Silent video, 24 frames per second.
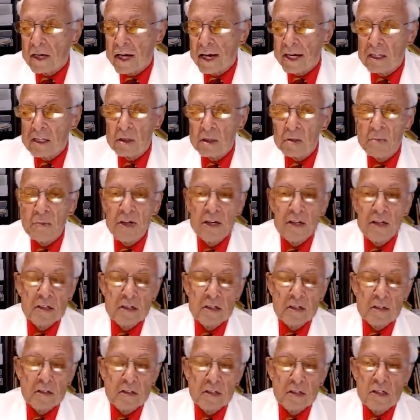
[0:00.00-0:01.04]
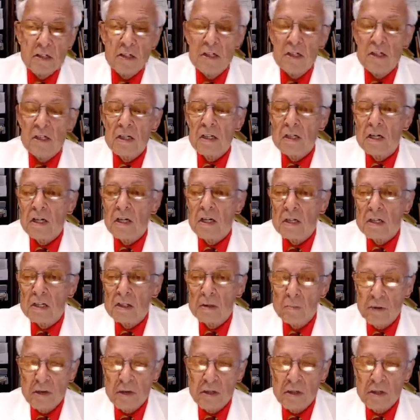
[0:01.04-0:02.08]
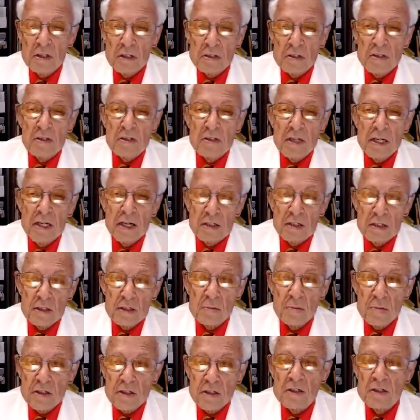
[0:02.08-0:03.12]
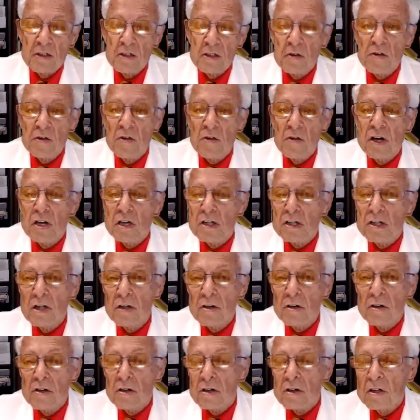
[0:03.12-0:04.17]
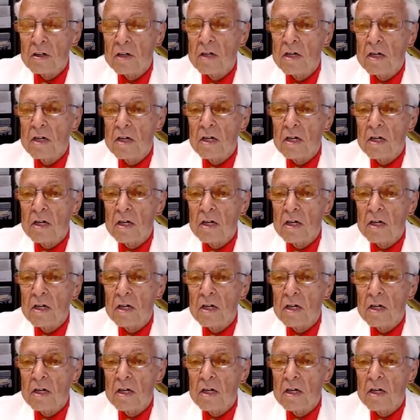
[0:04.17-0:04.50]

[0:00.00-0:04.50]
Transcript: X minutes, and it depends, the X depends on trial and error.